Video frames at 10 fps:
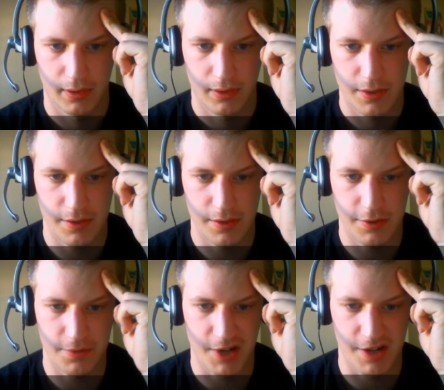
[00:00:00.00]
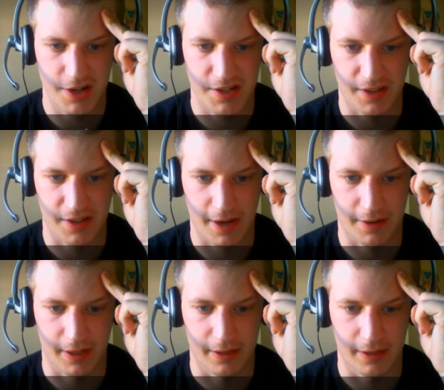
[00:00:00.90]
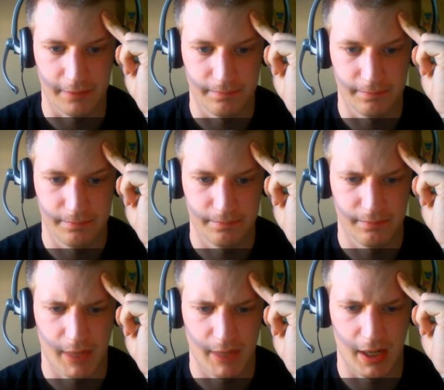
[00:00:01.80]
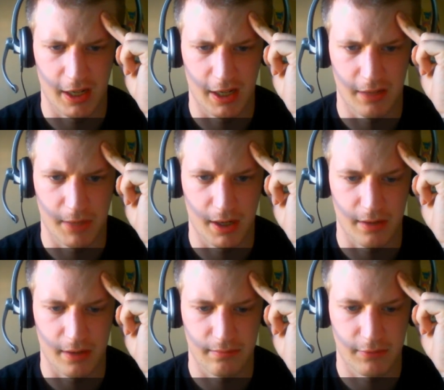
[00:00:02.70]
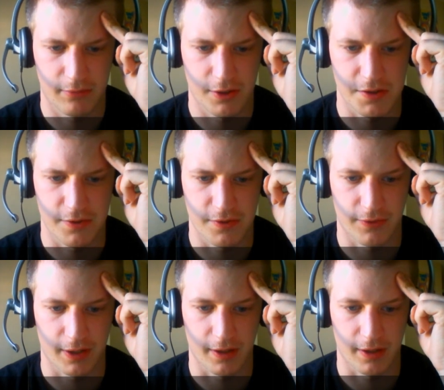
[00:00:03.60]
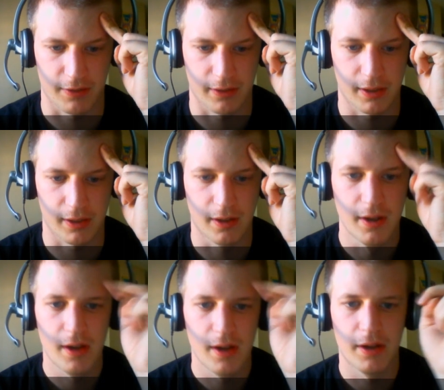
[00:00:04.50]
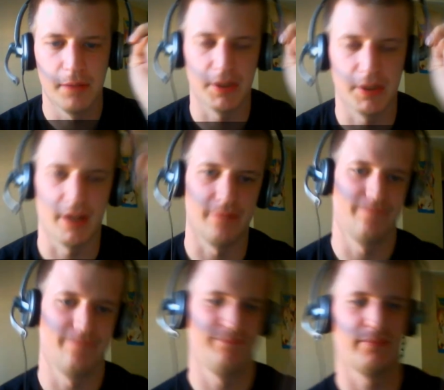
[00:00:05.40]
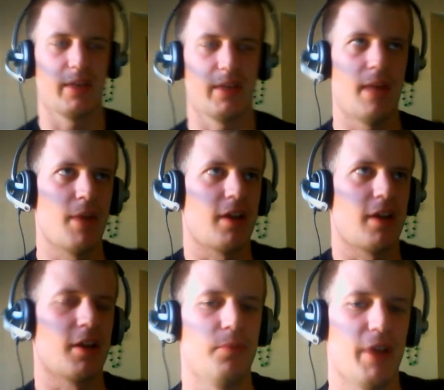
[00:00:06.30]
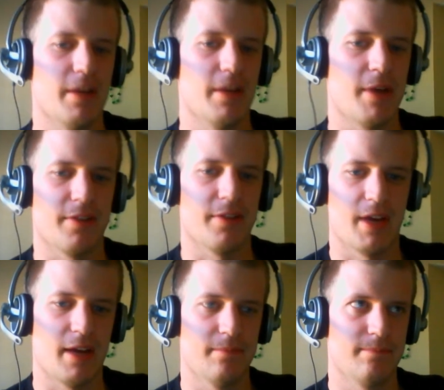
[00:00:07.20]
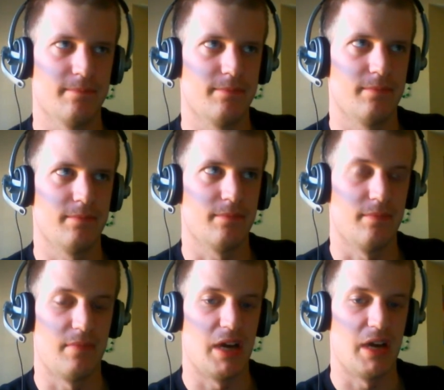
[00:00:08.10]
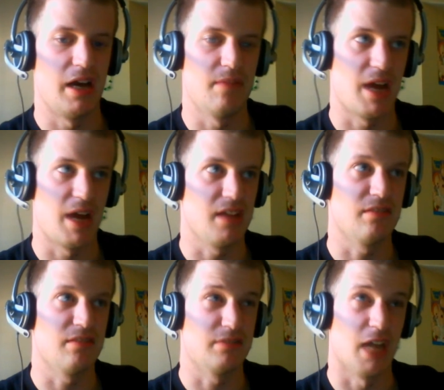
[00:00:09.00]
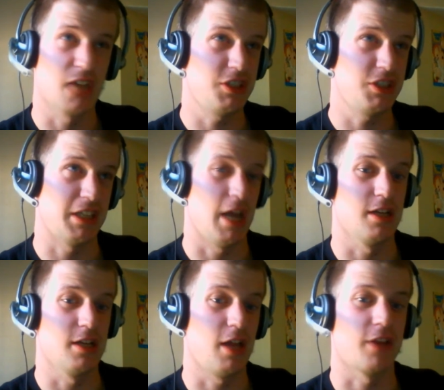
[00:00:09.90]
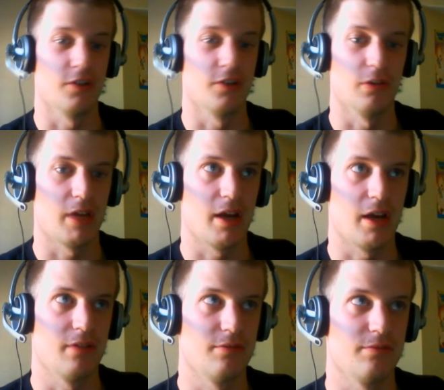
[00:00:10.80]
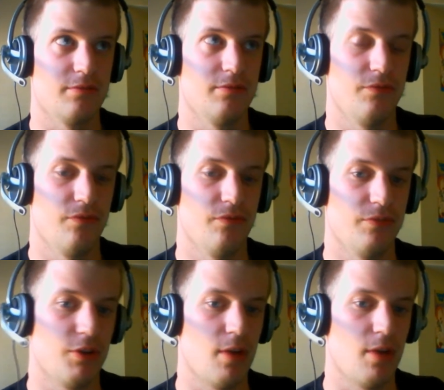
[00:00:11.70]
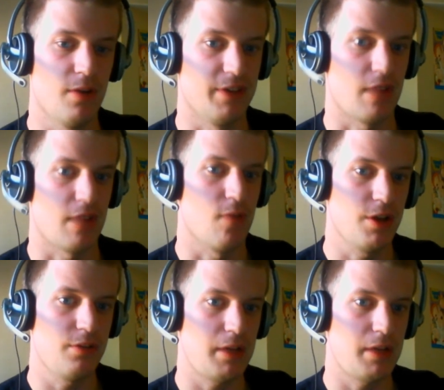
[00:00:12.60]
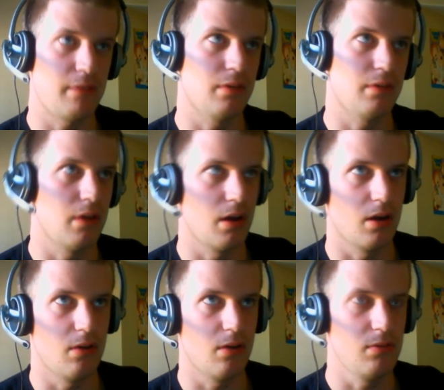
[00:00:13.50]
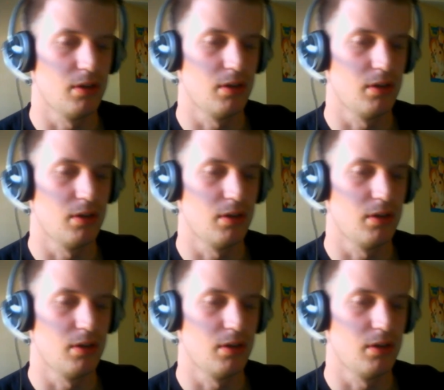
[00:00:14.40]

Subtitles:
So YouTube changed its layout again, and my cursor's freaking out down there. But I'm not going to complain about that. I actually kind of like the new layout. Did I want a new layout? No.